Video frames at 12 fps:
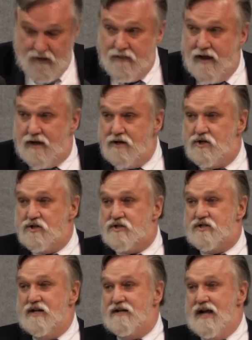They can
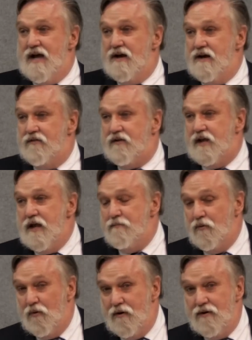just sit down at the
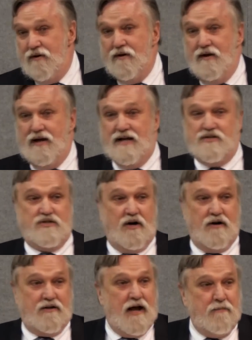keyboard and
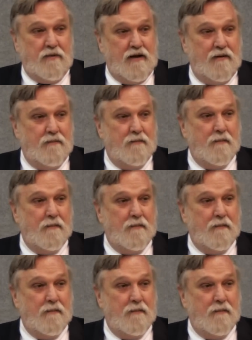start typing.